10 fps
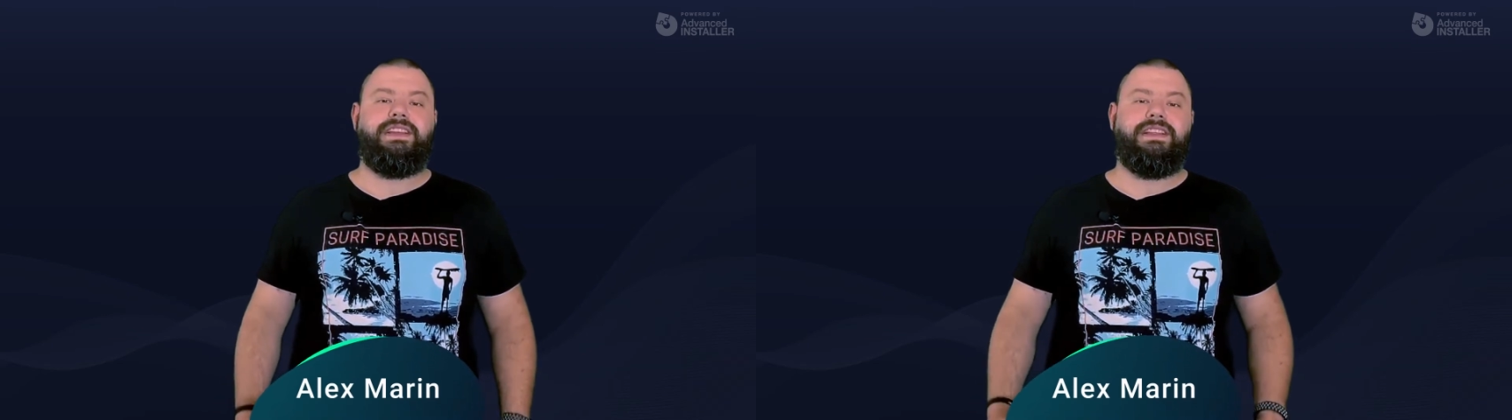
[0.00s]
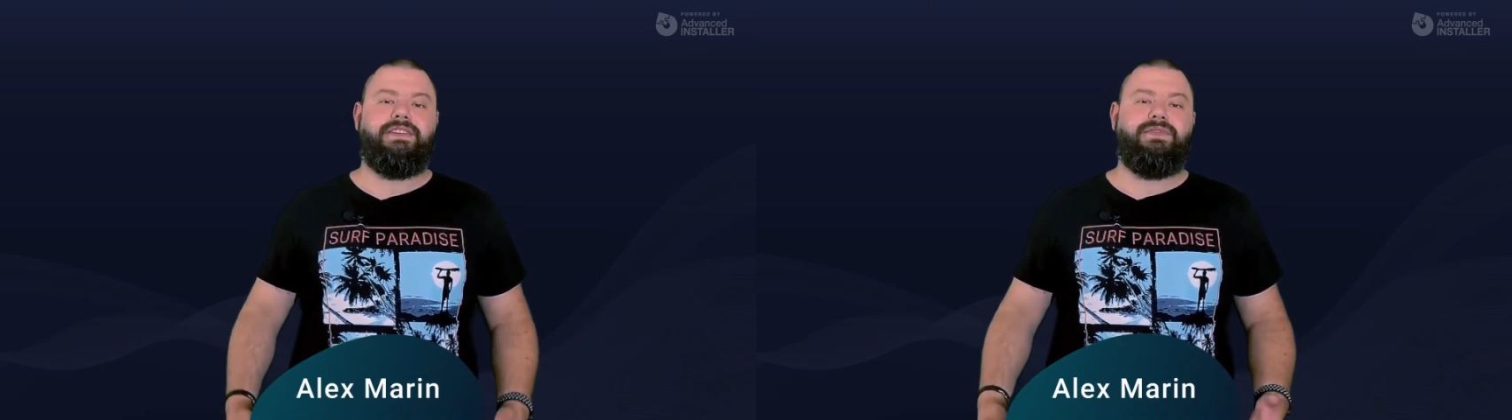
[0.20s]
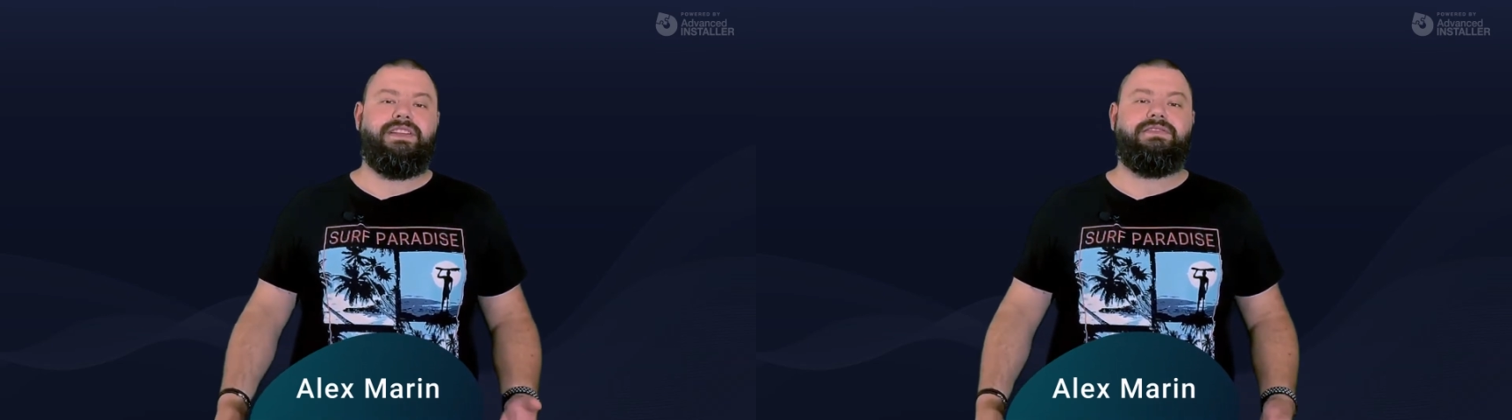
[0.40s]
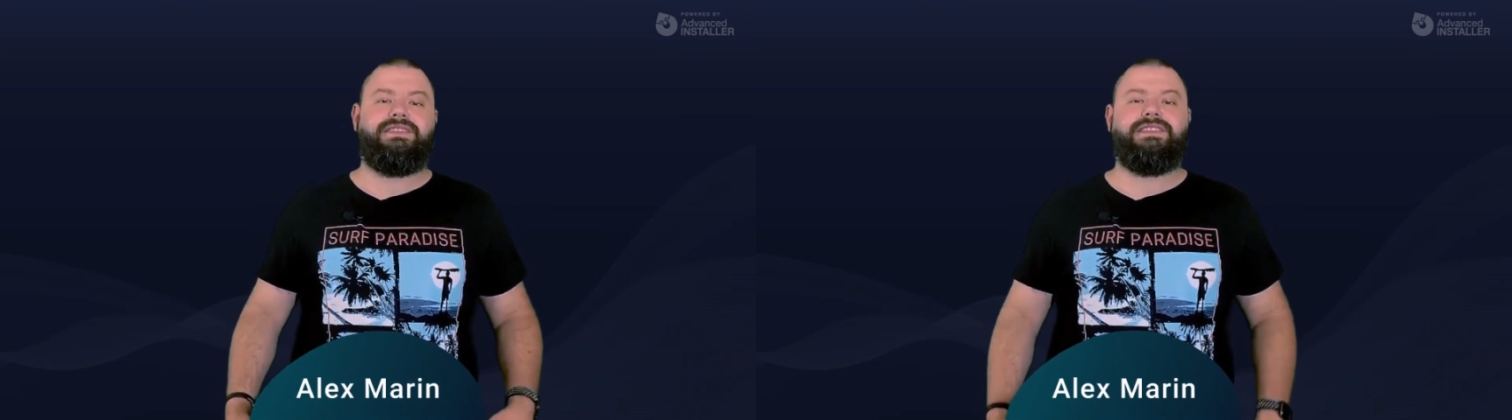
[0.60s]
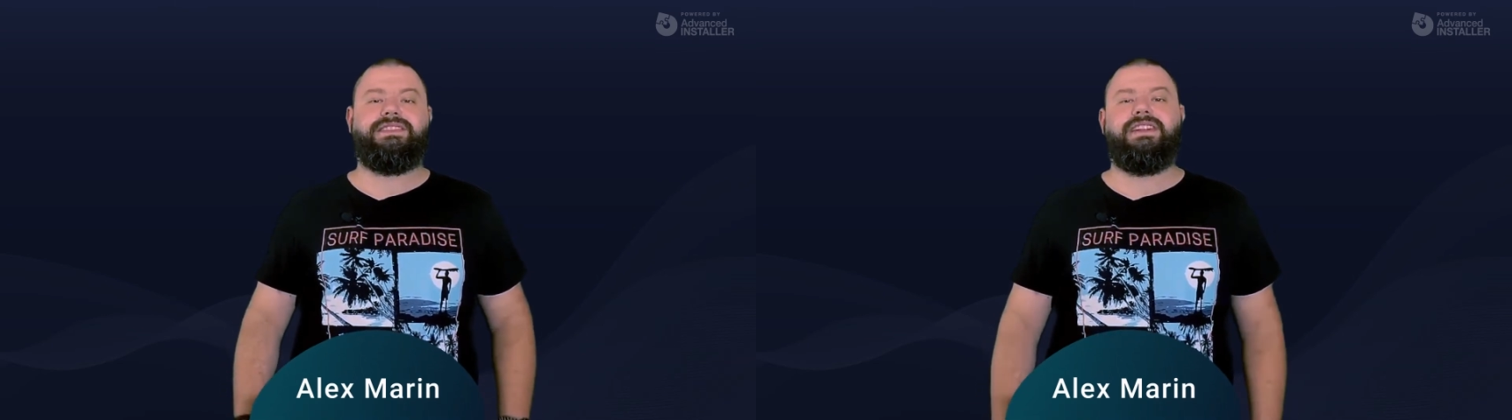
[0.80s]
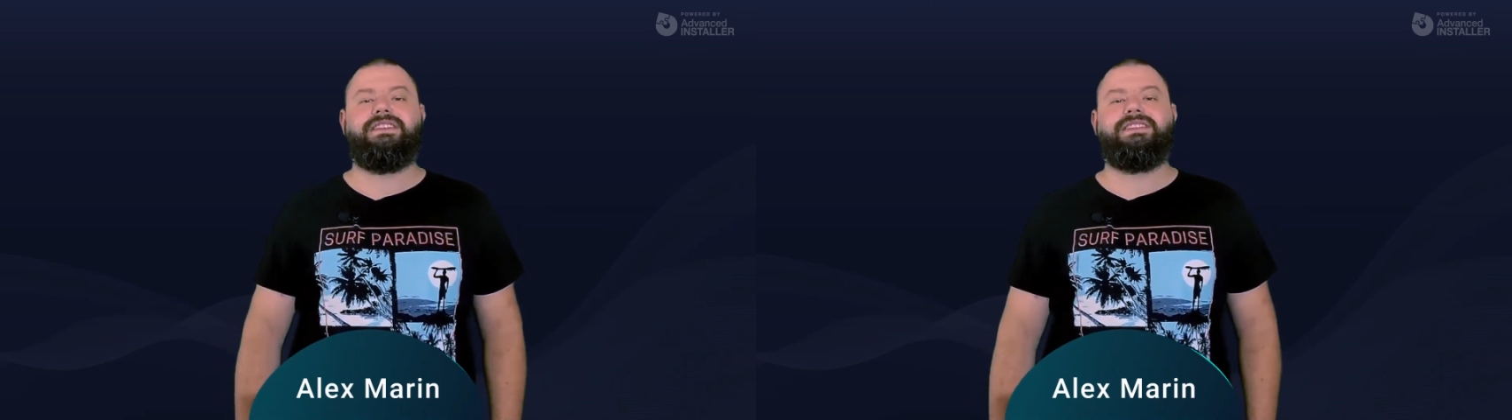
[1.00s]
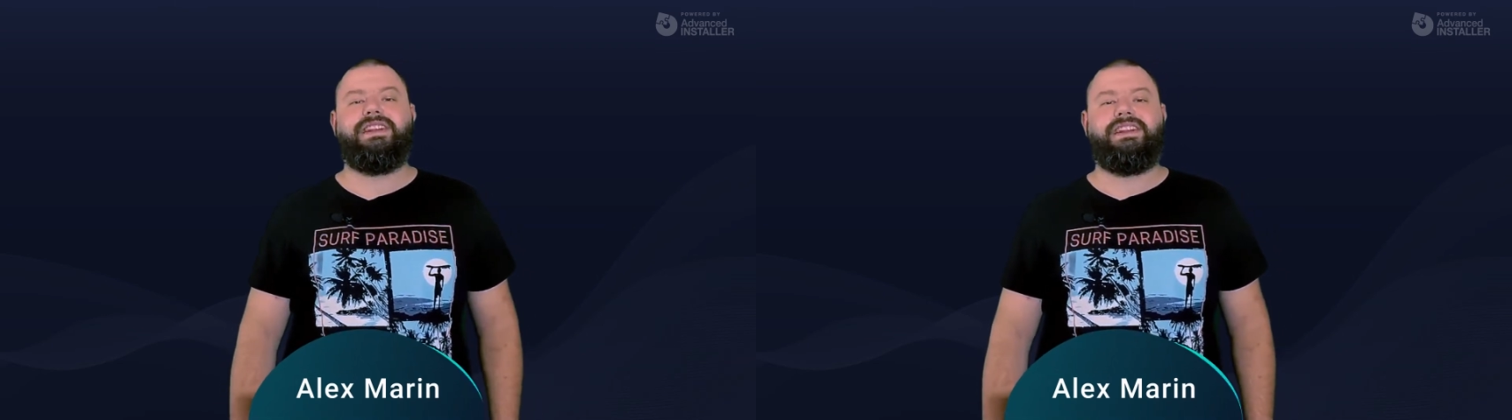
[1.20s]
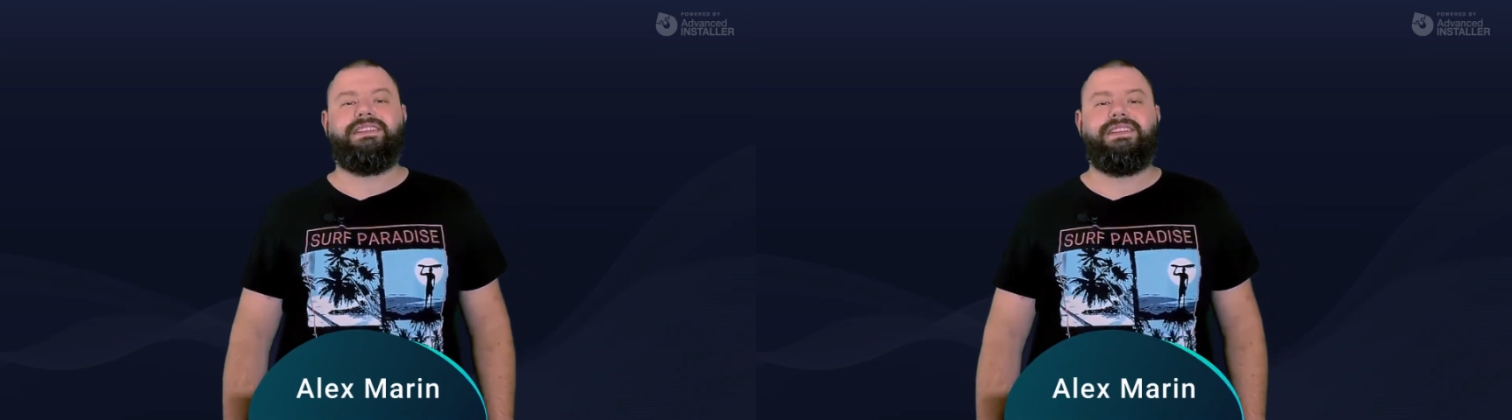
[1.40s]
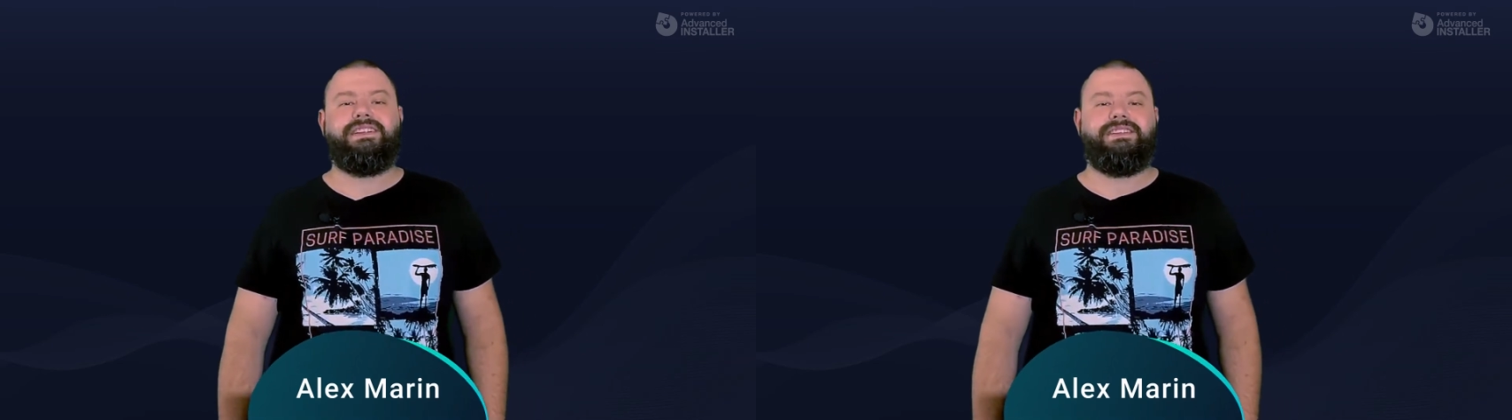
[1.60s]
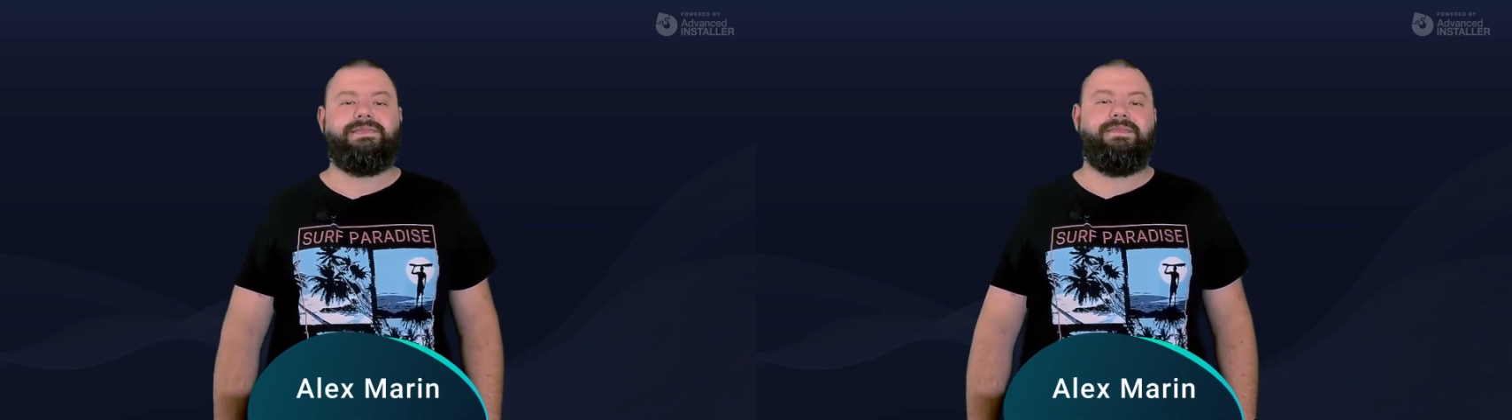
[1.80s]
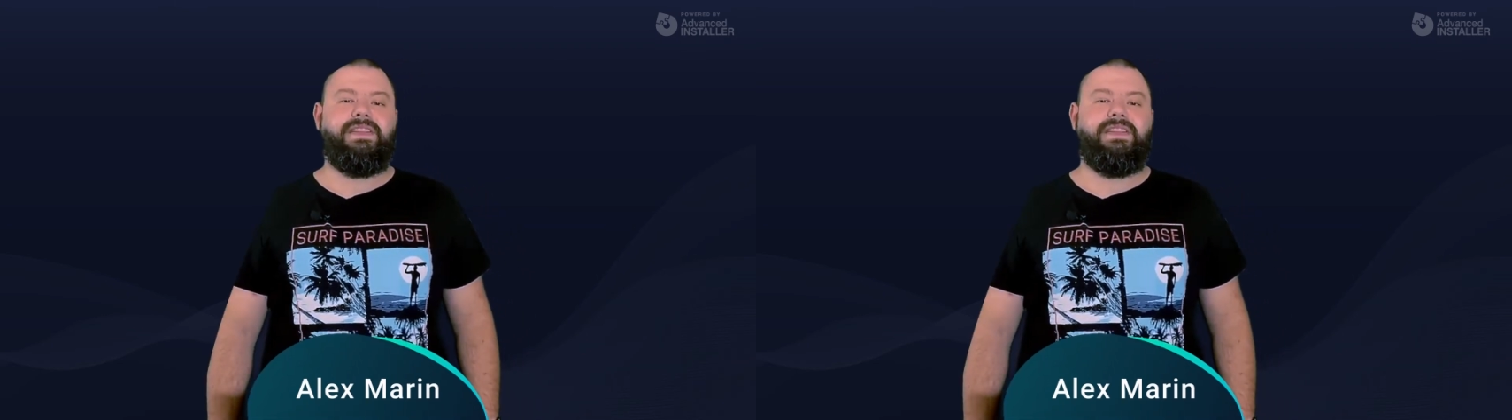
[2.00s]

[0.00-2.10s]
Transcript: in the Windows Installer training series.